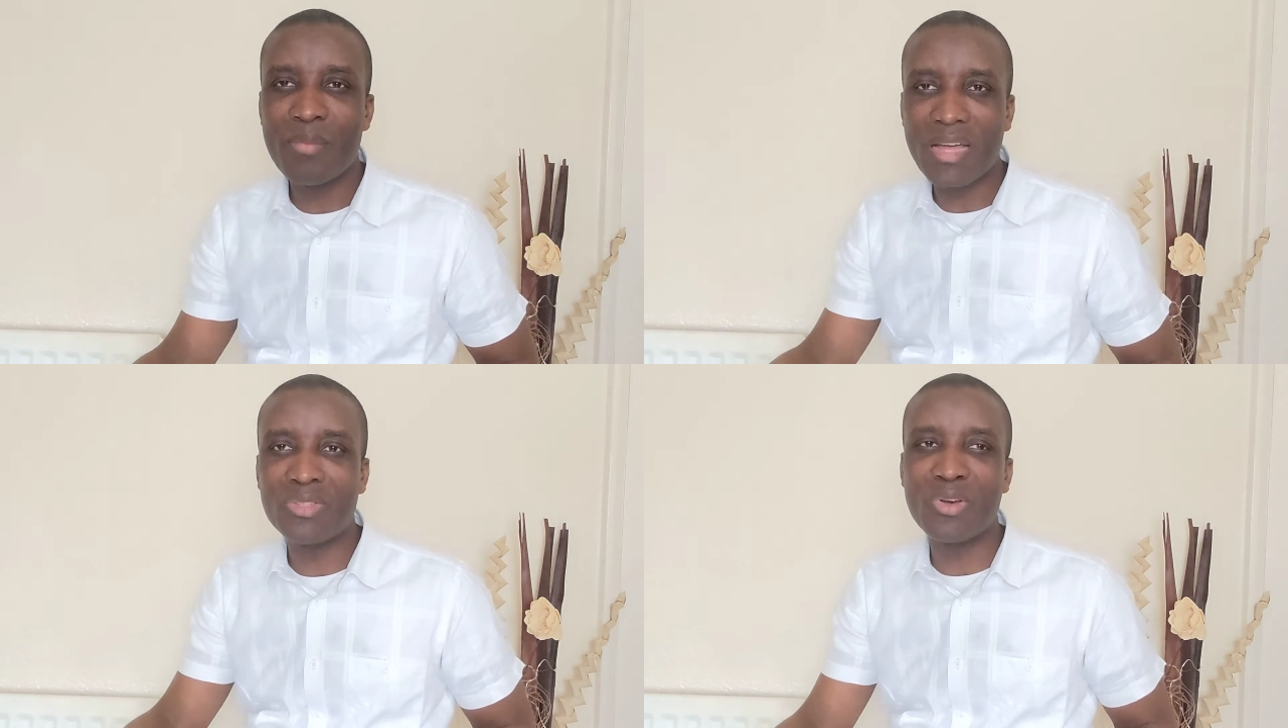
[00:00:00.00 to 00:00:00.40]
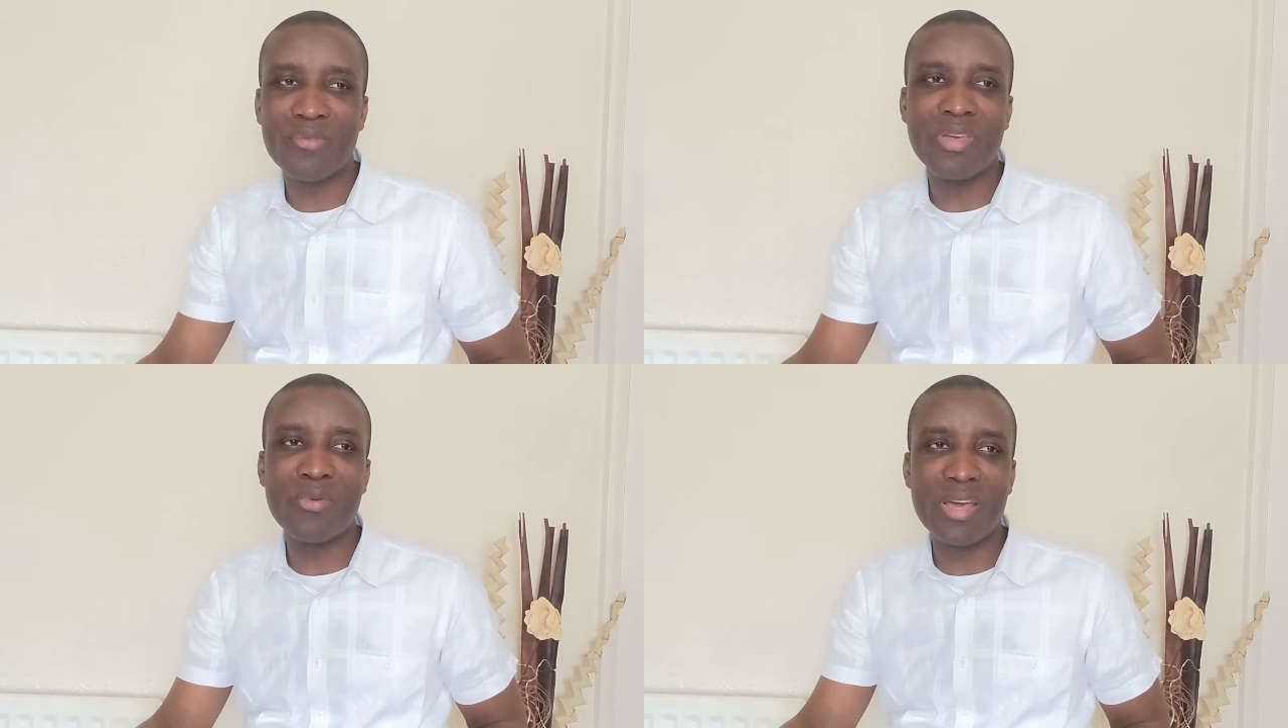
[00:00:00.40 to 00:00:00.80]
parts
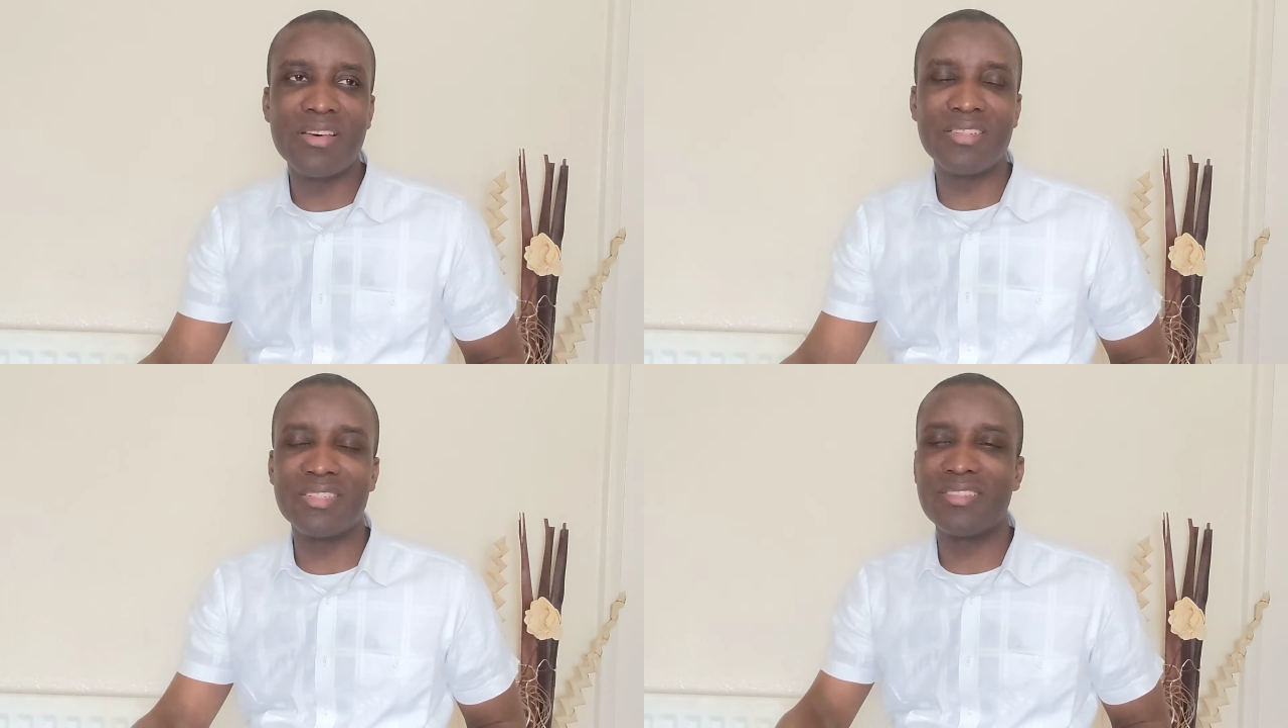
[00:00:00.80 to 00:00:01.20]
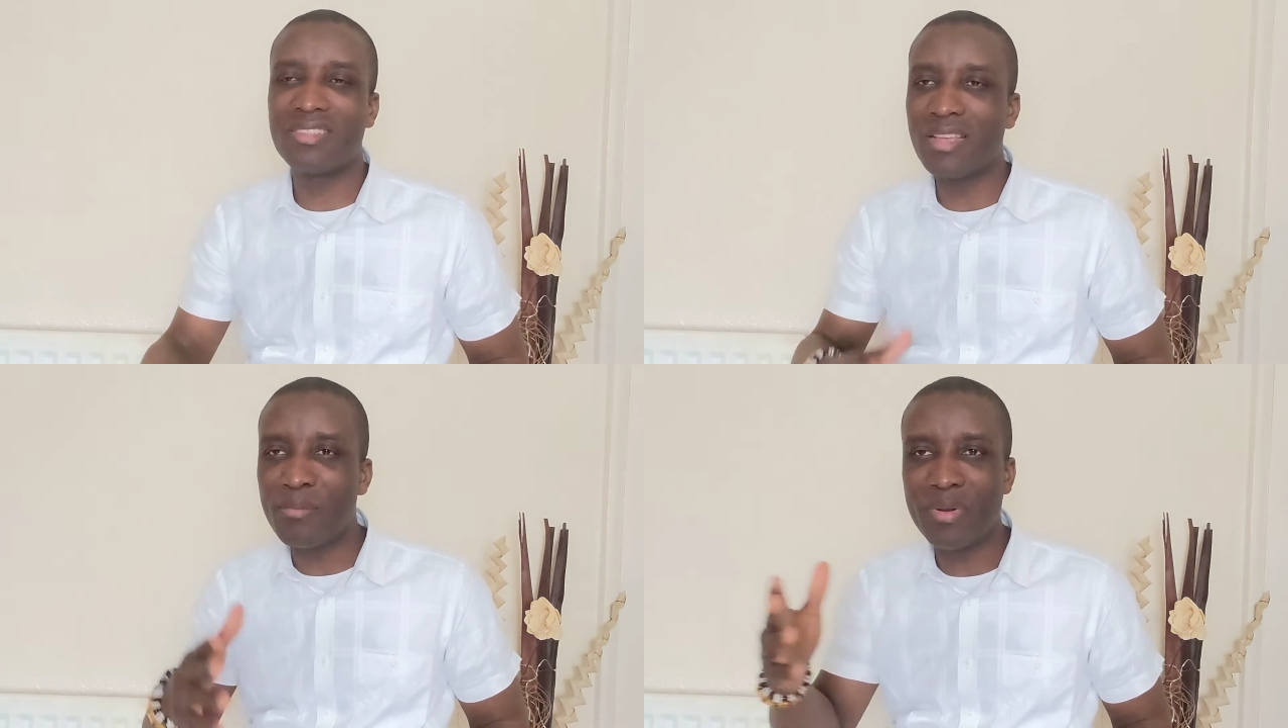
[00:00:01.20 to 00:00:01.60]
of the world.
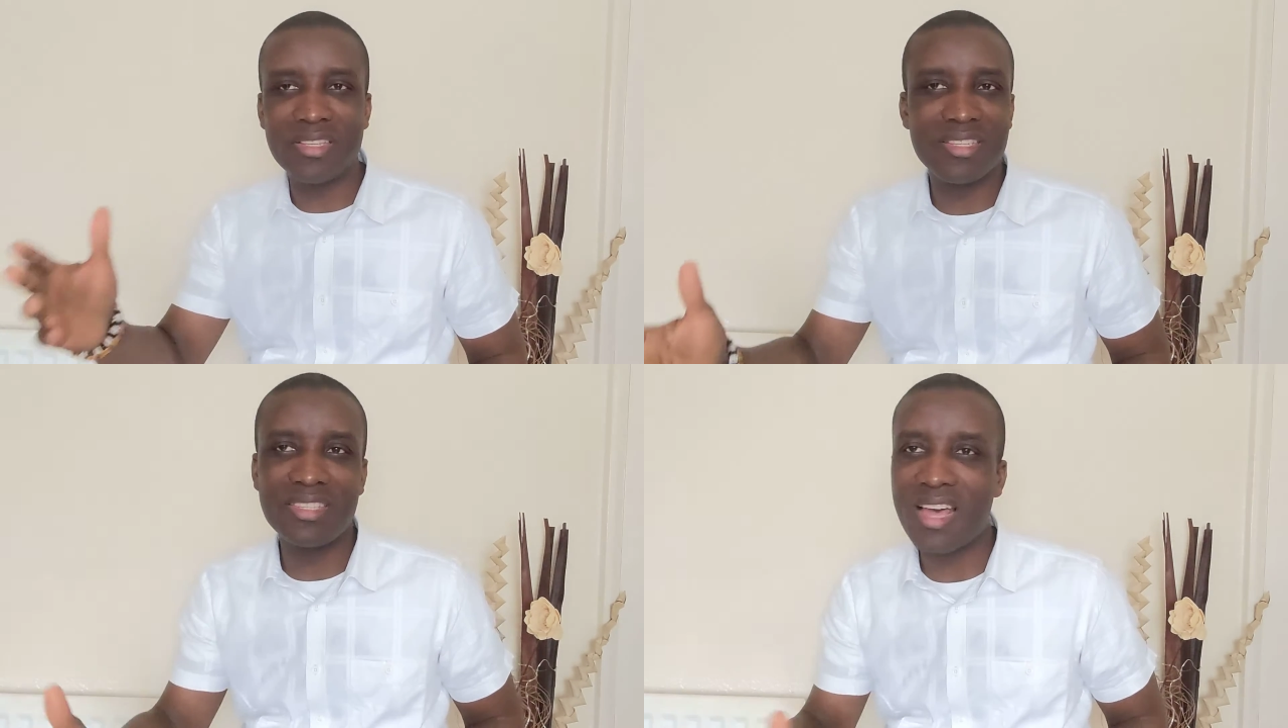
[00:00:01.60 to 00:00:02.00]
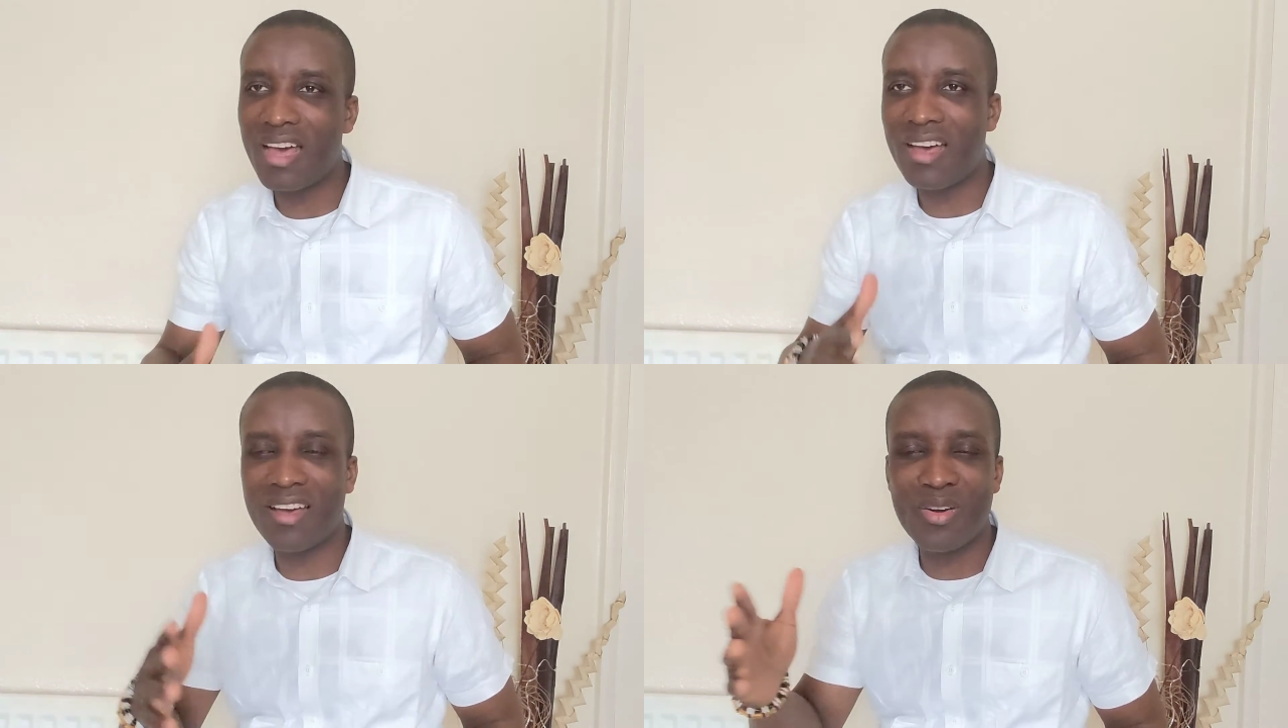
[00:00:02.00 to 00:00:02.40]
Some places
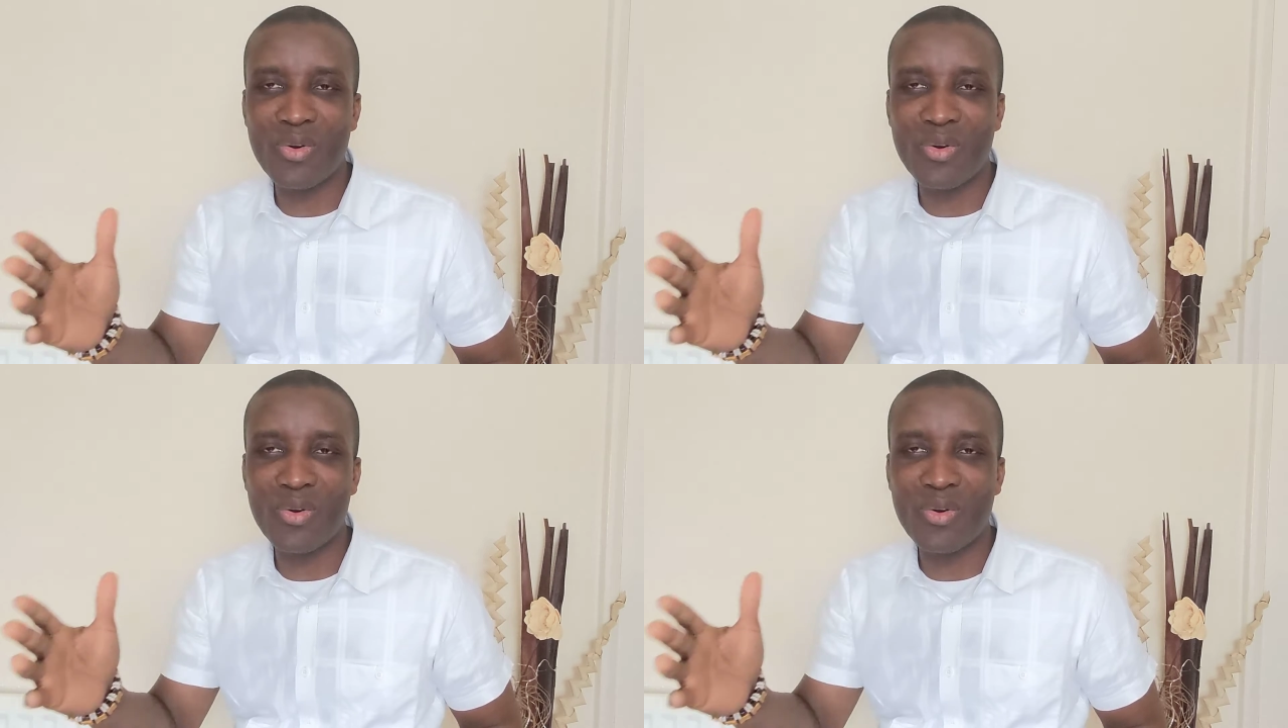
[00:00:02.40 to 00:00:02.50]
are